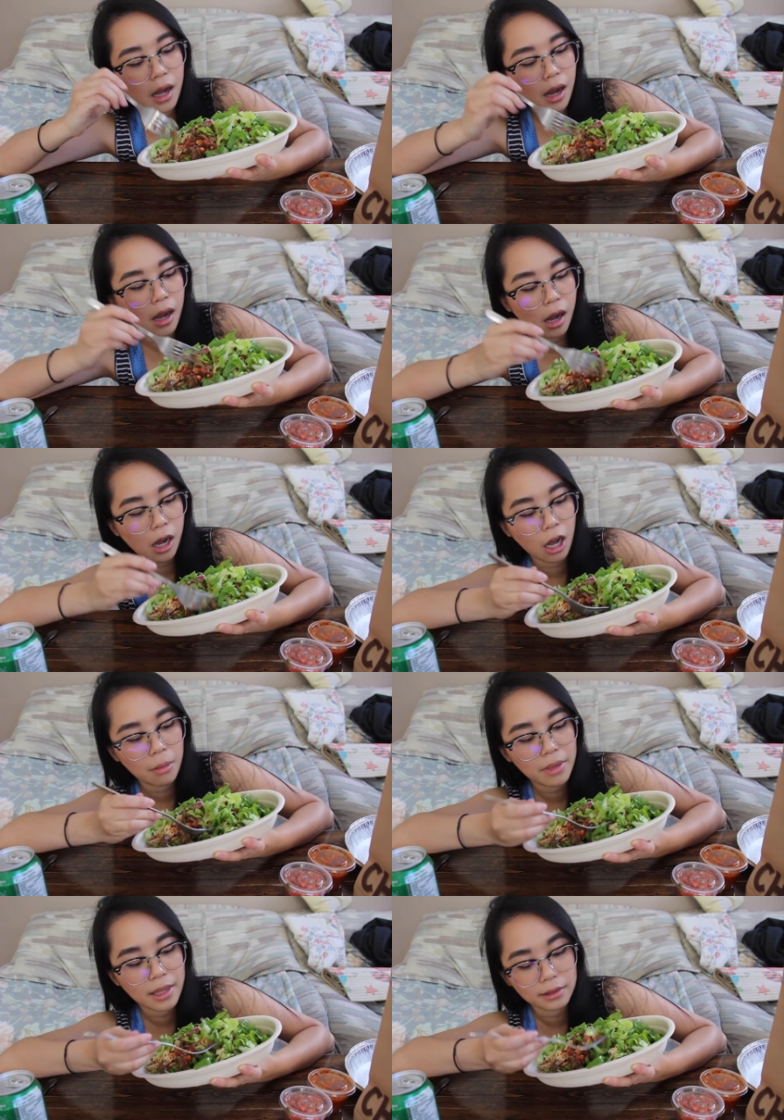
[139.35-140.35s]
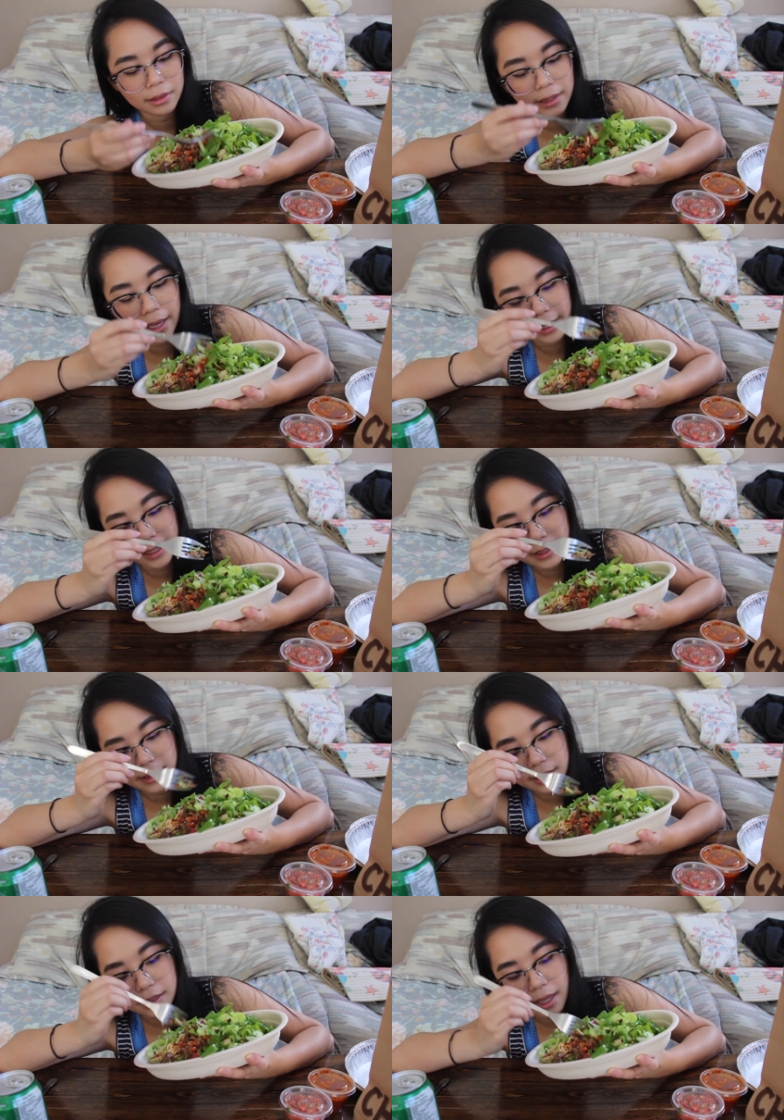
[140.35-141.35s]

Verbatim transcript: um, and lettuce